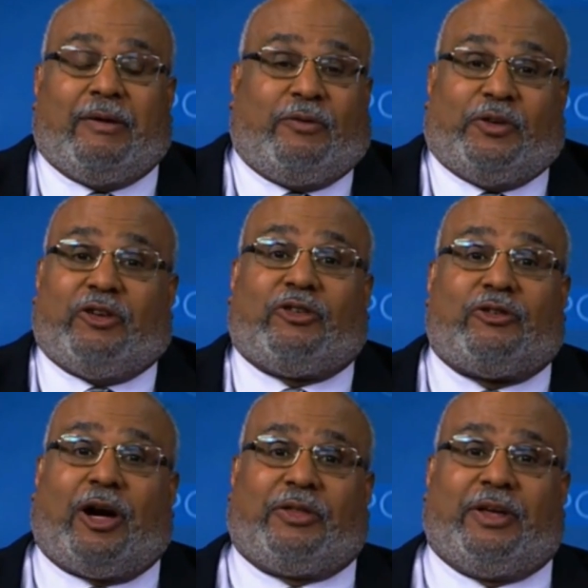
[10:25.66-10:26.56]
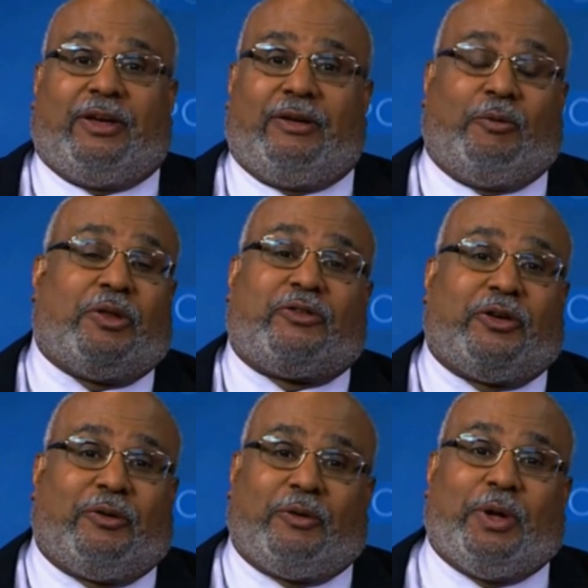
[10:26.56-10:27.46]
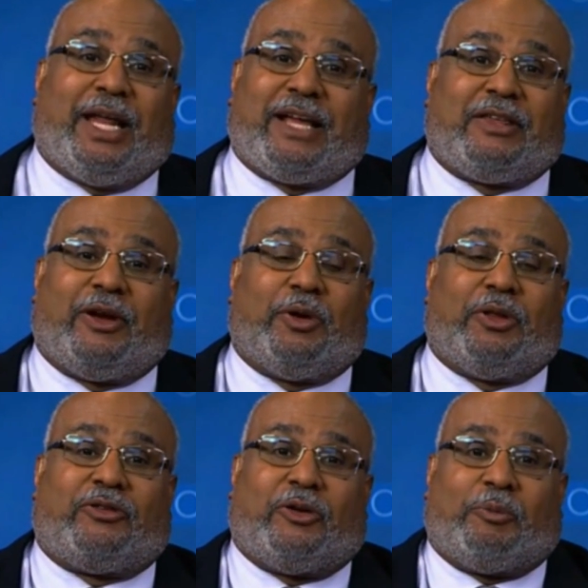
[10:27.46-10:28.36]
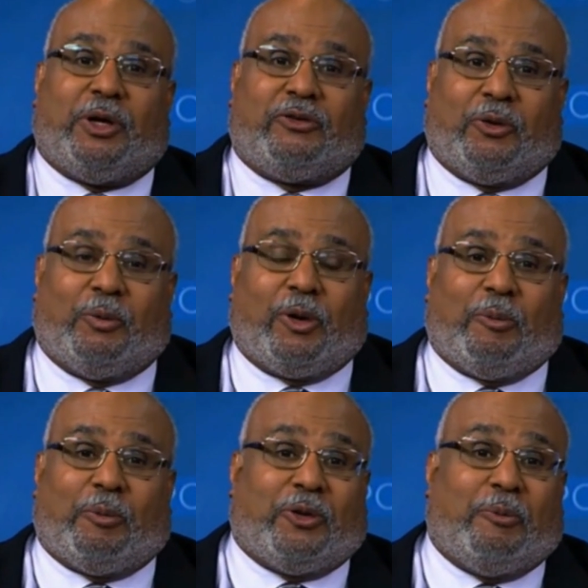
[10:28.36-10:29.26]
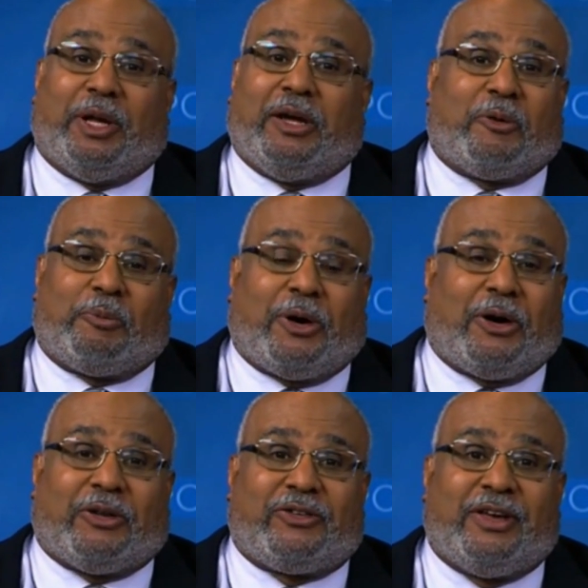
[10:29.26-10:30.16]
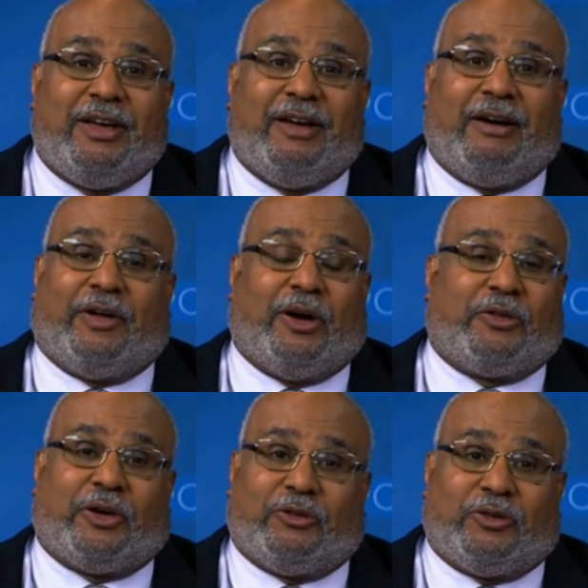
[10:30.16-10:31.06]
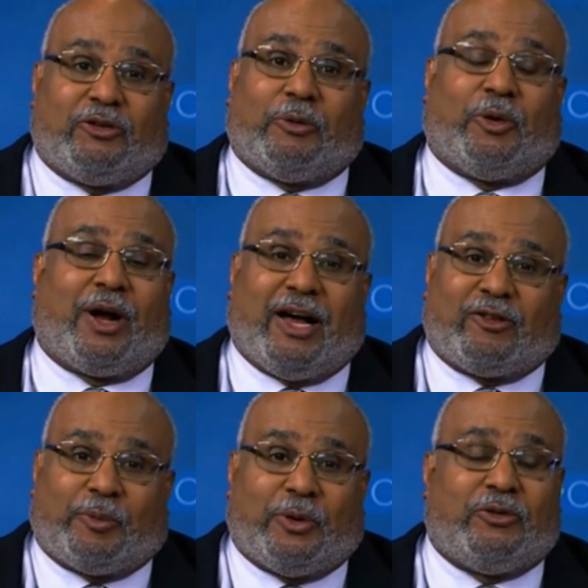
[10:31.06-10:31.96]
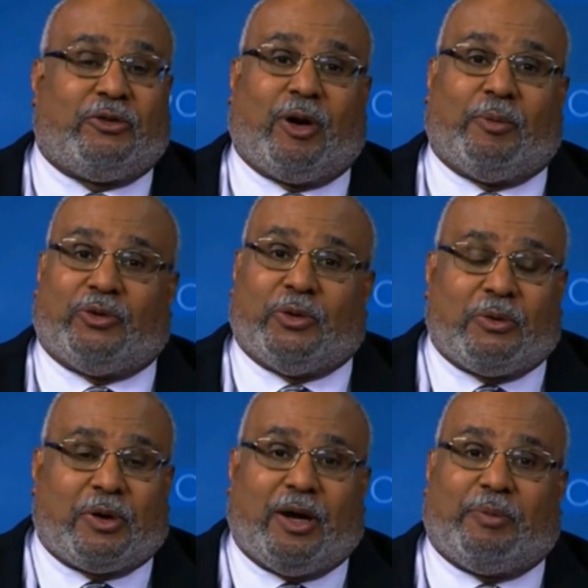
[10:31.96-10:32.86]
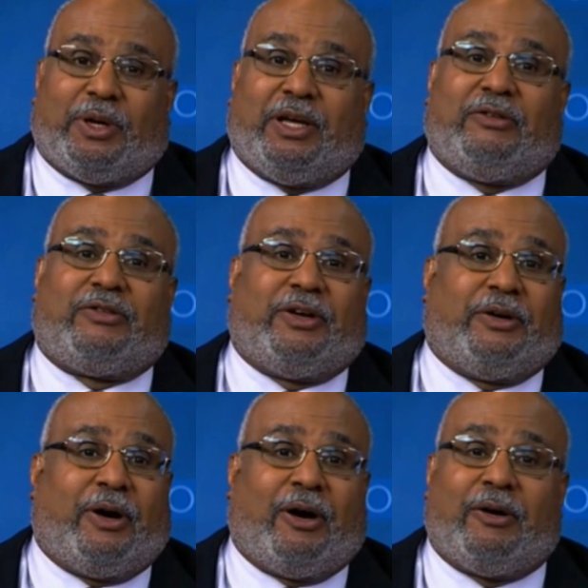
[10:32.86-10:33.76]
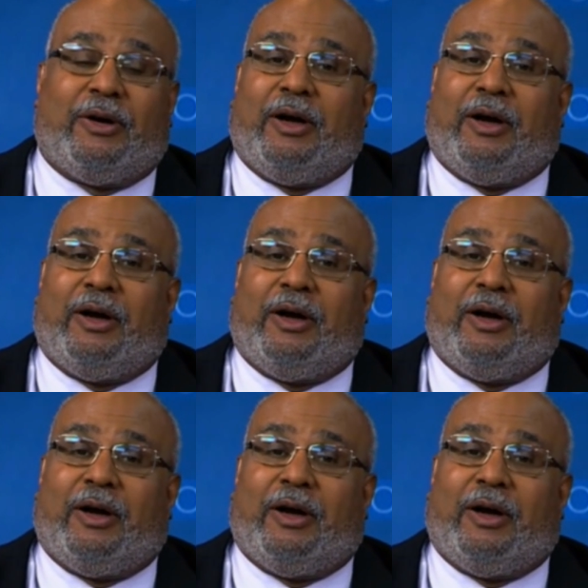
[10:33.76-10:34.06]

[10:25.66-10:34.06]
physicians aren't we're the center. We like to think we're the centerpiece of the world, but there are many other parts of the healthcare system. There are hospitals, there are pharmaceutical companies, there are